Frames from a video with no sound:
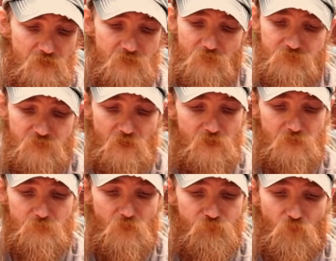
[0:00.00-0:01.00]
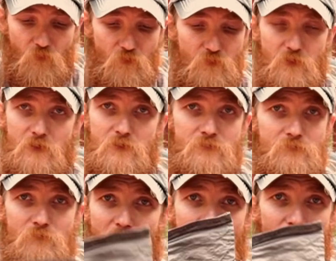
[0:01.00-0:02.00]
I've said before in
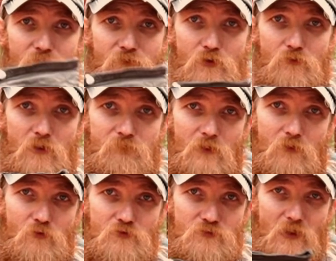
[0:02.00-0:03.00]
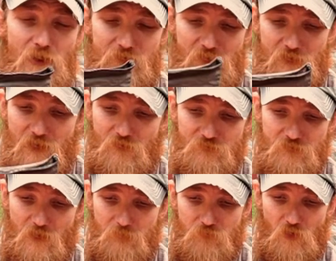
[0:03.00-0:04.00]
my review of it, I wish it had that
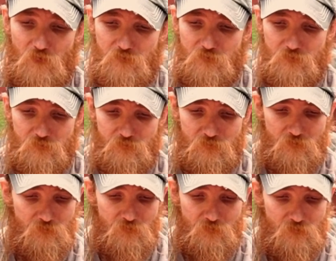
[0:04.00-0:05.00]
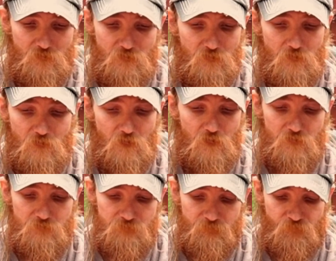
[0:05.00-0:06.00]
outside pocket.
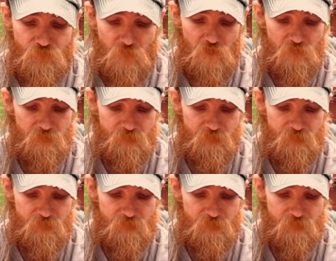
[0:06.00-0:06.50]
And yeah,